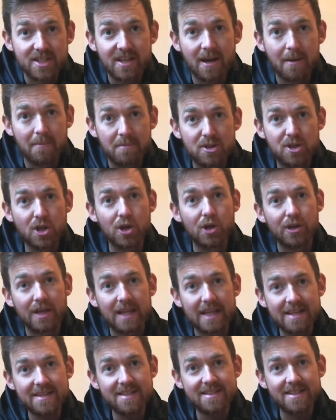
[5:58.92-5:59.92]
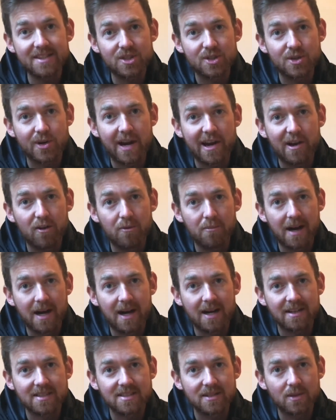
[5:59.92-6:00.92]
number 2, is the trail
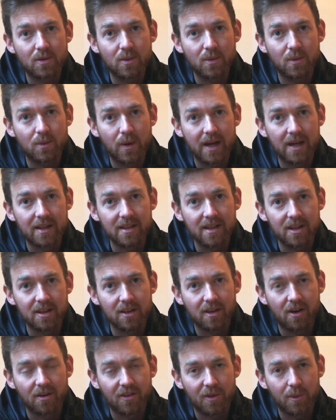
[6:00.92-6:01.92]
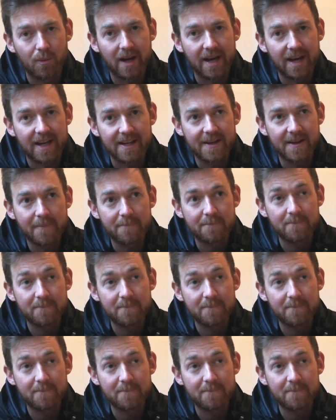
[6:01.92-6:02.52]
marked well along the way?